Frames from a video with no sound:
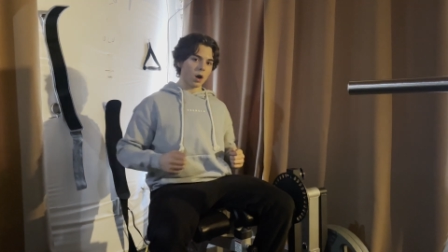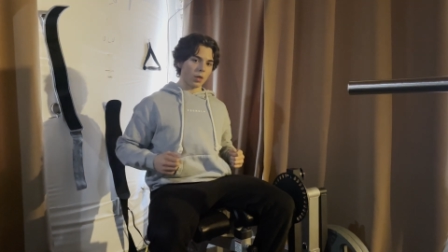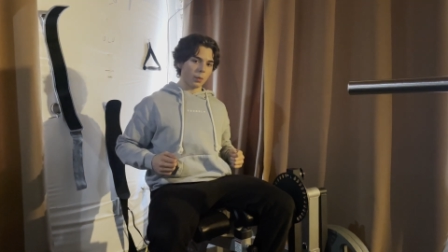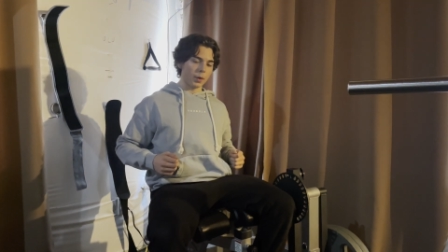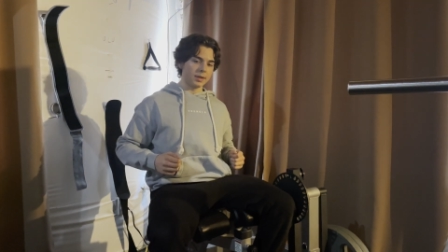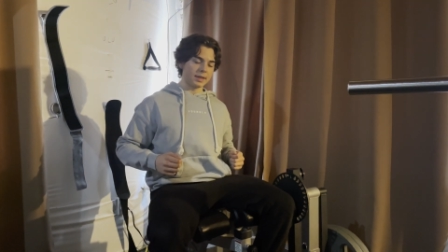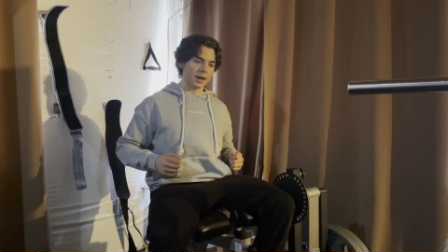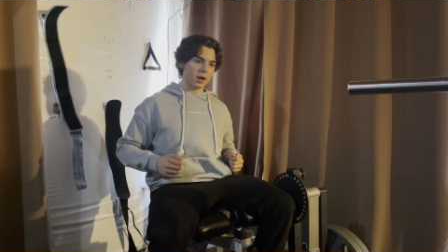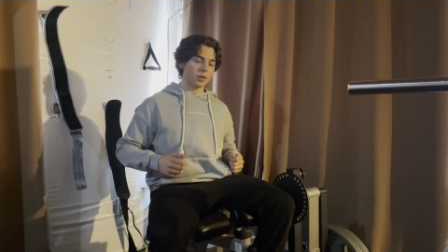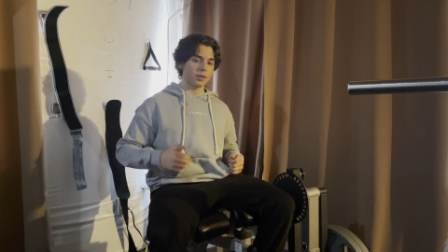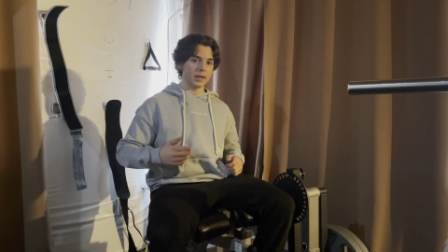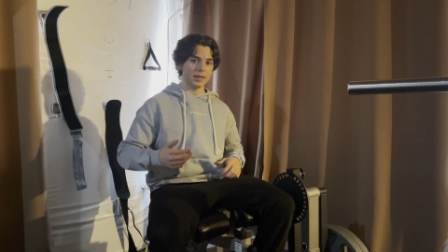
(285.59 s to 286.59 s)
on the way
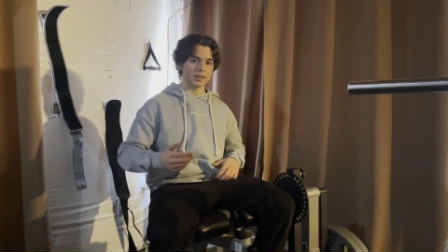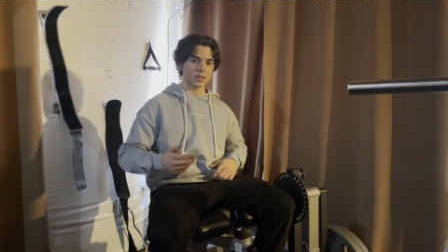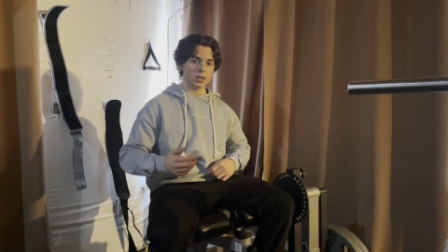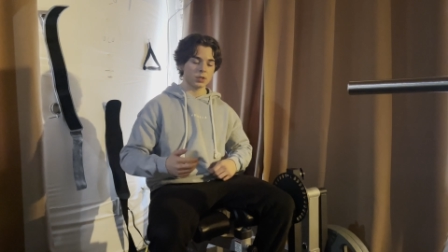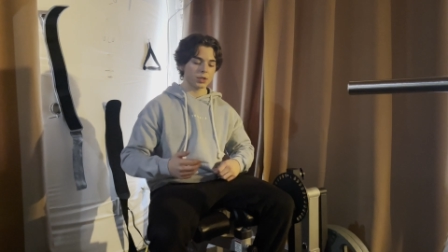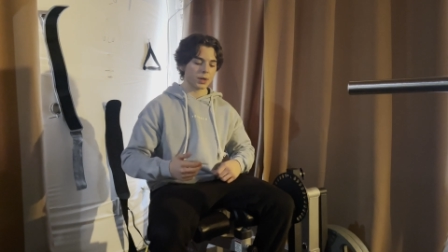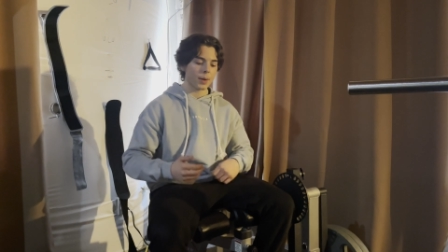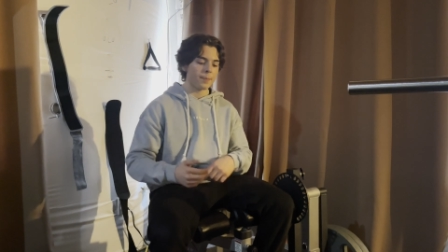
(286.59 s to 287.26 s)
down on the eccentric,